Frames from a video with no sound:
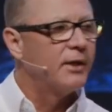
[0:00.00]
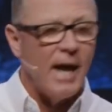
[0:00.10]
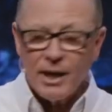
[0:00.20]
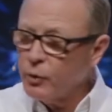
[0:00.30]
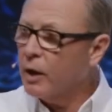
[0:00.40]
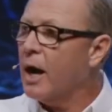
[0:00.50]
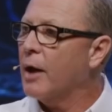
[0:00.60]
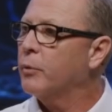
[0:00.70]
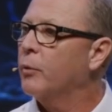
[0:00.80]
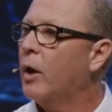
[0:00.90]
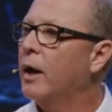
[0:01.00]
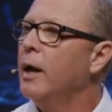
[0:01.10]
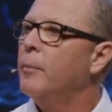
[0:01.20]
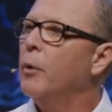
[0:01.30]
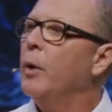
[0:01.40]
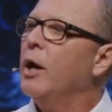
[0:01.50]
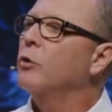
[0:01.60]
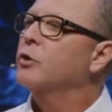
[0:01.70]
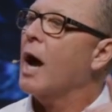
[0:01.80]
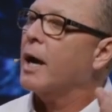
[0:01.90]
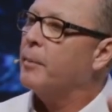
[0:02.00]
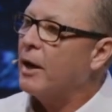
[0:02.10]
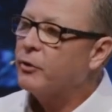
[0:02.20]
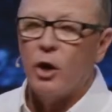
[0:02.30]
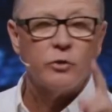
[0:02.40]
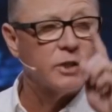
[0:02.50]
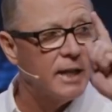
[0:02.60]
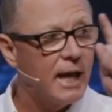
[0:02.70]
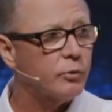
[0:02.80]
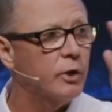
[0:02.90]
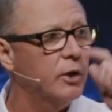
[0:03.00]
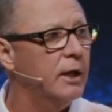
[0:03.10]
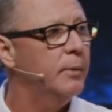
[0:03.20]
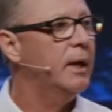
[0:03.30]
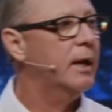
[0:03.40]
That's what God would want. But we don't talk about those, and that's where you need to